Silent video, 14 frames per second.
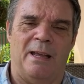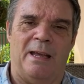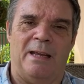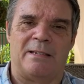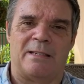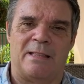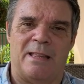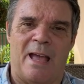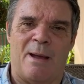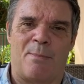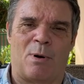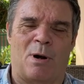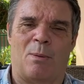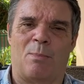It's their
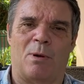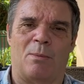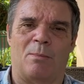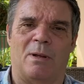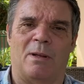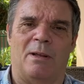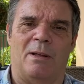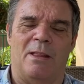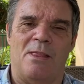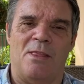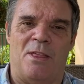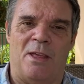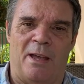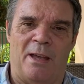problem.
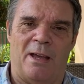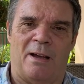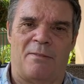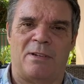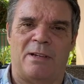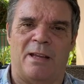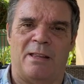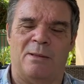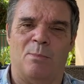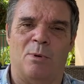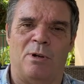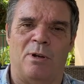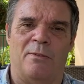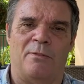They have to get the
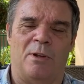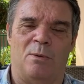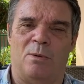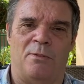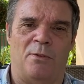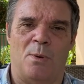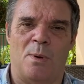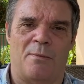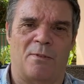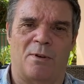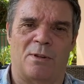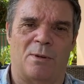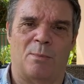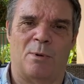money off you. And if you haven't
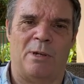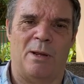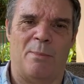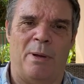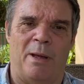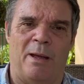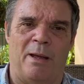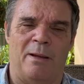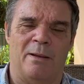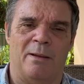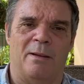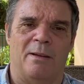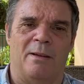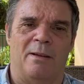got the money to pay,
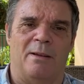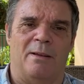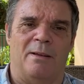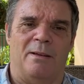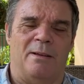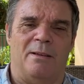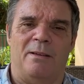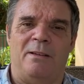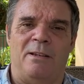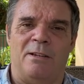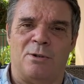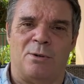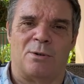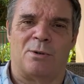
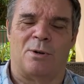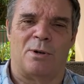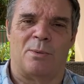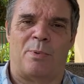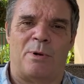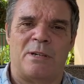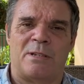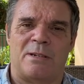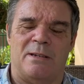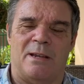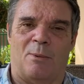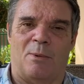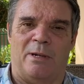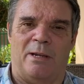you don't go to prison
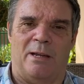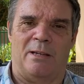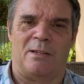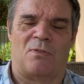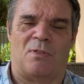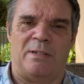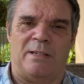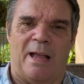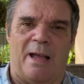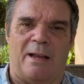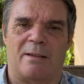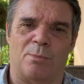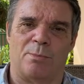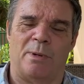nowadays for
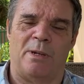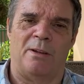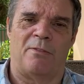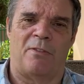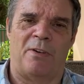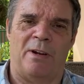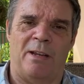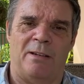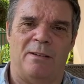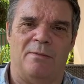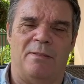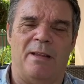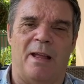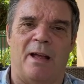debt. Don't be afraid
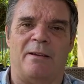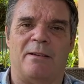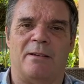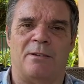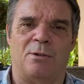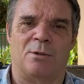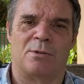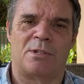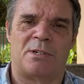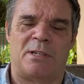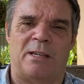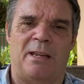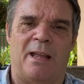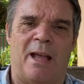of debt. Don't
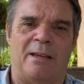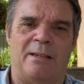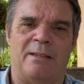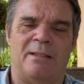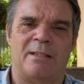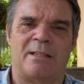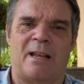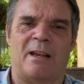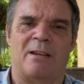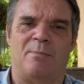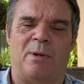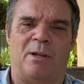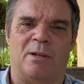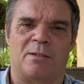stick your head in the
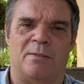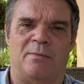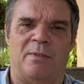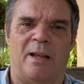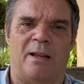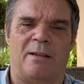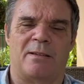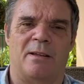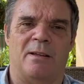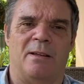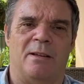sand because of debt.